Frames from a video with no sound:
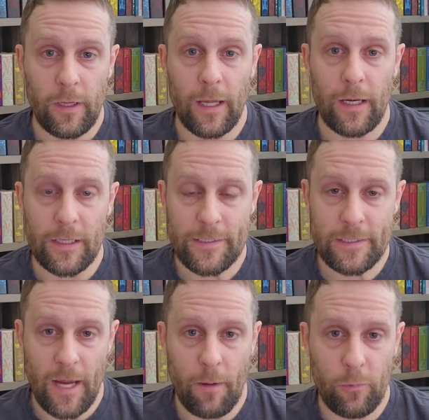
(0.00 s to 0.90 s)
you to get
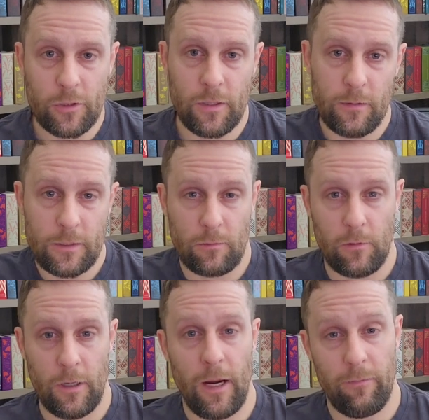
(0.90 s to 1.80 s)
established in the
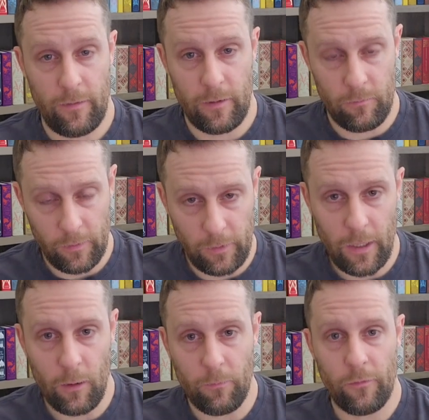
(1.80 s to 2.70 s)
story. I found it really
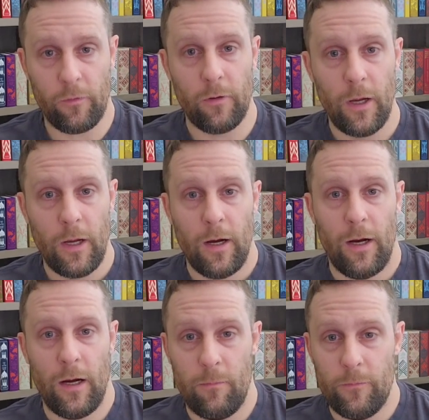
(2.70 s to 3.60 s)
helpful
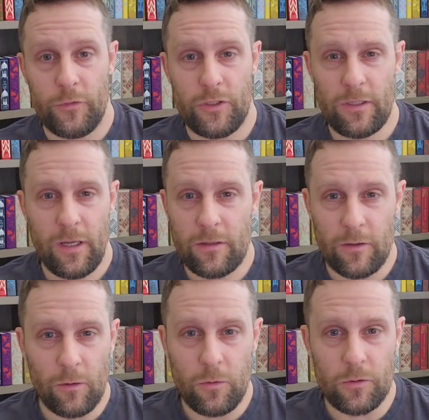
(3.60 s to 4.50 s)
just to get
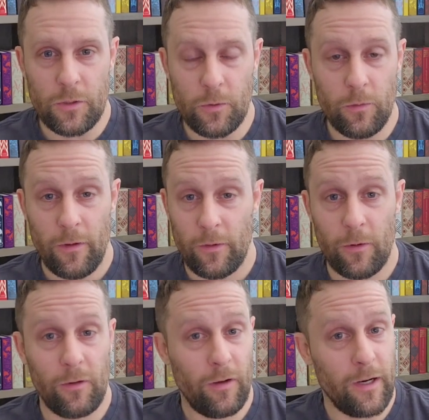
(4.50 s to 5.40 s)
to know who's who.
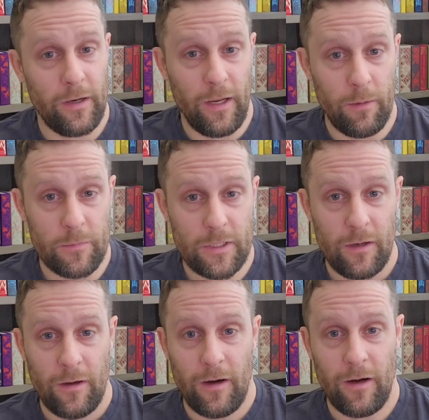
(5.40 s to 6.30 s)
There are a lot of names.
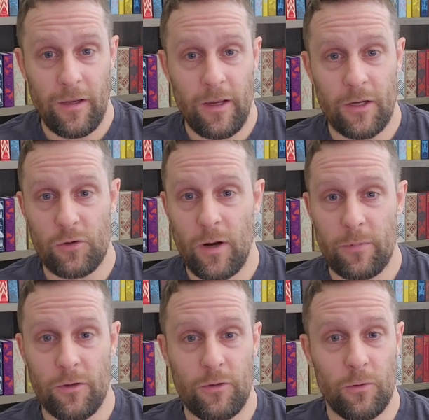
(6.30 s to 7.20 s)
You get
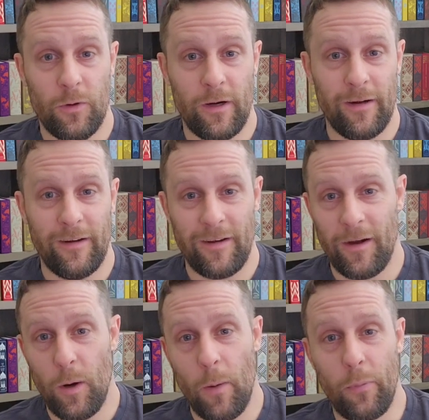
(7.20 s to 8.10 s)
dropped into
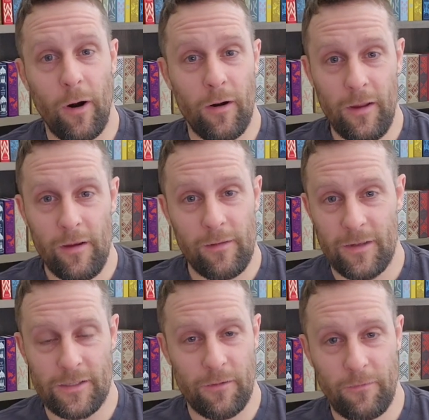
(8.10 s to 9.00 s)
a party.
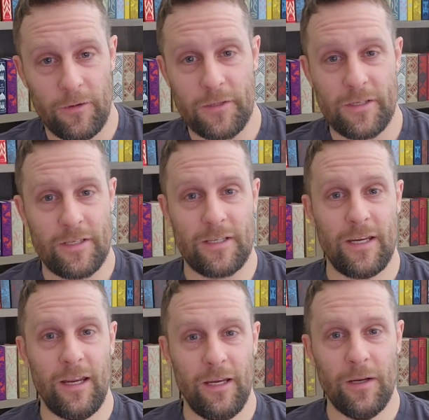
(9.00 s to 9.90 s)
That's the first
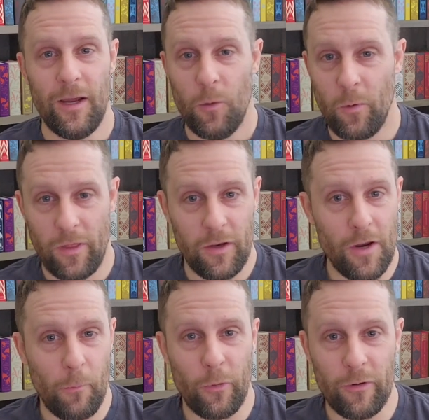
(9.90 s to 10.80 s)
scene with a
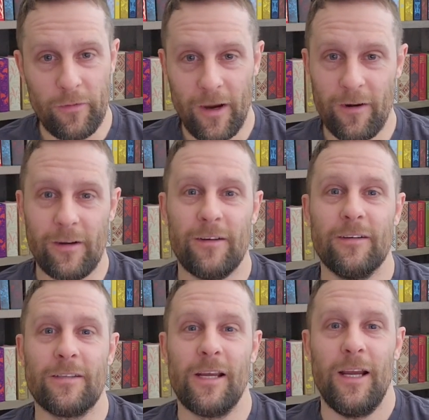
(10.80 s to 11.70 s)
number of
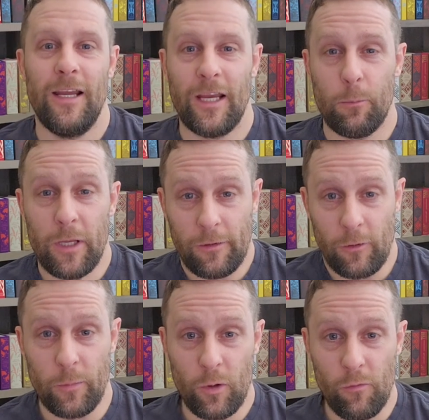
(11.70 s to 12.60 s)
characters. It could be a
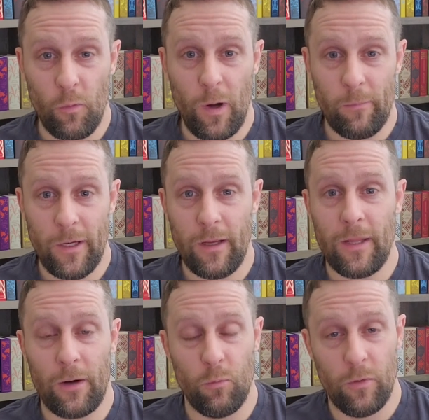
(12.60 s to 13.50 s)
little bit
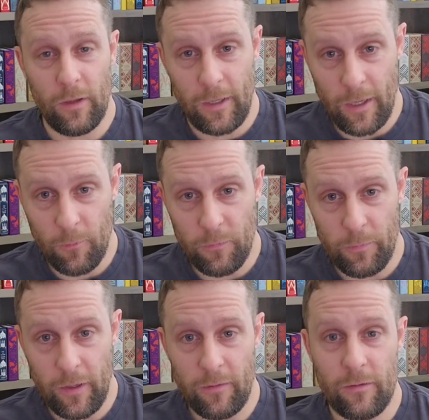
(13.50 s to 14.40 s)
overwhelming. That really
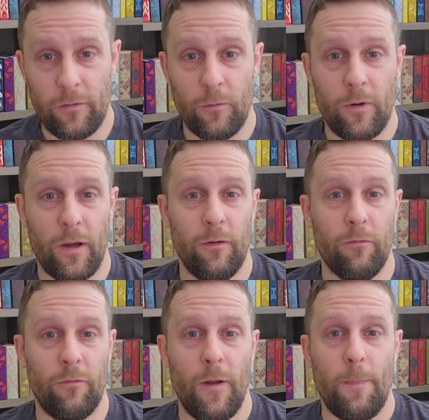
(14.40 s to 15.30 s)
helped me to kind
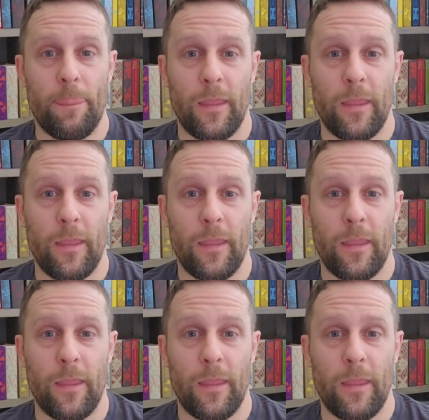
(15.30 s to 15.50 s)
of